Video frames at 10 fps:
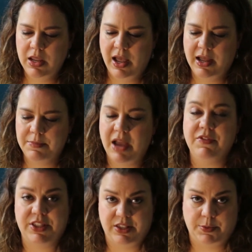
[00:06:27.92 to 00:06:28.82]

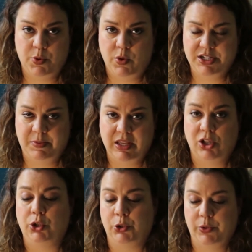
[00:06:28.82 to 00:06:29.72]
Everything that we want to be
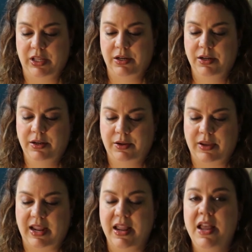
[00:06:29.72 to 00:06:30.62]
included,
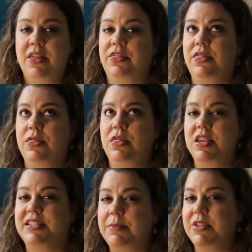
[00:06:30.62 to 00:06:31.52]
okay?
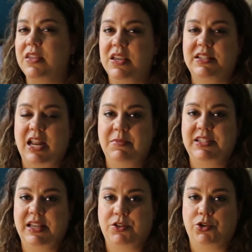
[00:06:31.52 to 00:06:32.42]
Something the assignment
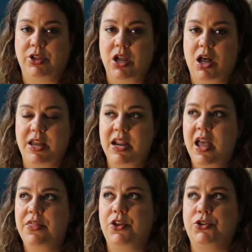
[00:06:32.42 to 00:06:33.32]
says early on,
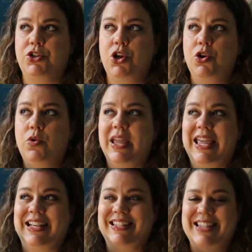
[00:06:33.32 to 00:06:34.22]
there's no
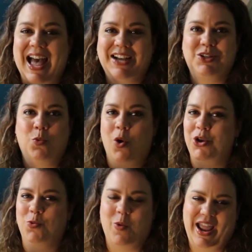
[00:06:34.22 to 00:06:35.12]
exact
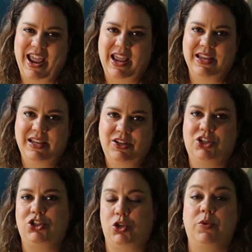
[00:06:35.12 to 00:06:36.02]
one way
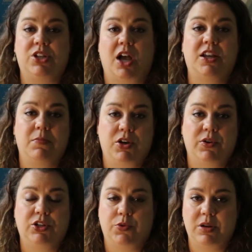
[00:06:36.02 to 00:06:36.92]
to do a
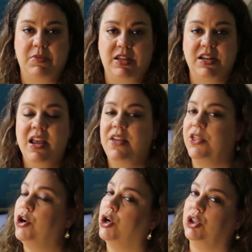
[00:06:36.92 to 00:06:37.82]
documentary treatment.
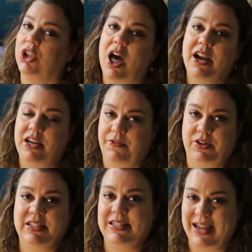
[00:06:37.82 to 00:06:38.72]
There are a lot of
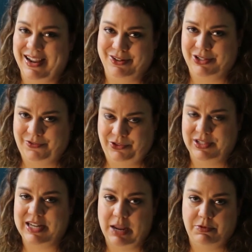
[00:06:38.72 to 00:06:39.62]
different styles for this
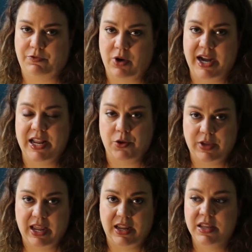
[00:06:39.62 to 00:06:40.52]
type of writing,
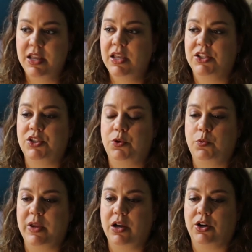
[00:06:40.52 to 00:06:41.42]
okay? So
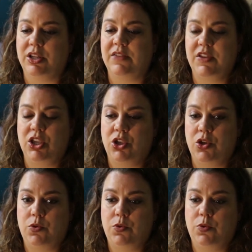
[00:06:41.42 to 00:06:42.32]
we are giving
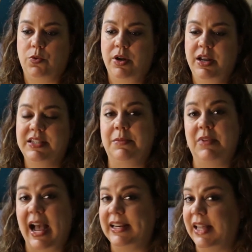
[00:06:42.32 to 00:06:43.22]
you some
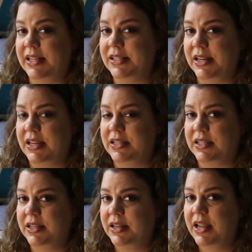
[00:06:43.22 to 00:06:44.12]
guidelines on
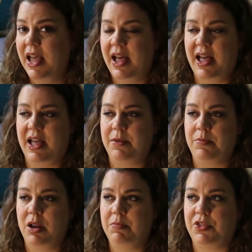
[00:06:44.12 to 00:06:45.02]
it,
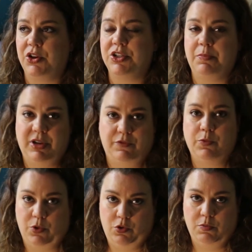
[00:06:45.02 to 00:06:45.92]
but there's a bit of
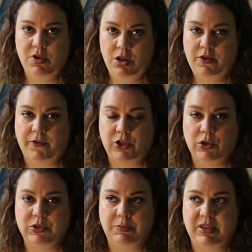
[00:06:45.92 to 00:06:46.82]
room for
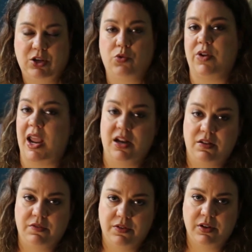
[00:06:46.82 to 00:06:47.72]
you to be
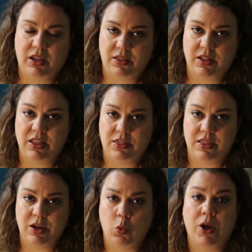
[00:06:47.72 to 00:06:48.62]
creative
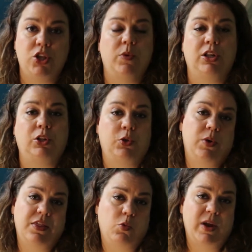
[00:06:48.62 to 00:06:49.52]
in what you include
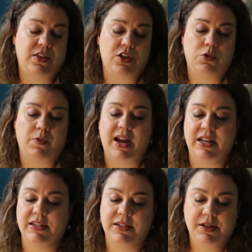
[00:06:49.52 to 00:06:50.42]
and the way that you write
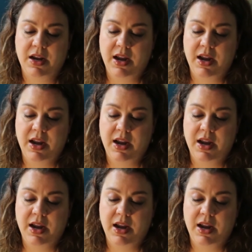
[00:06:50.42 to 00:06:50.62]
it.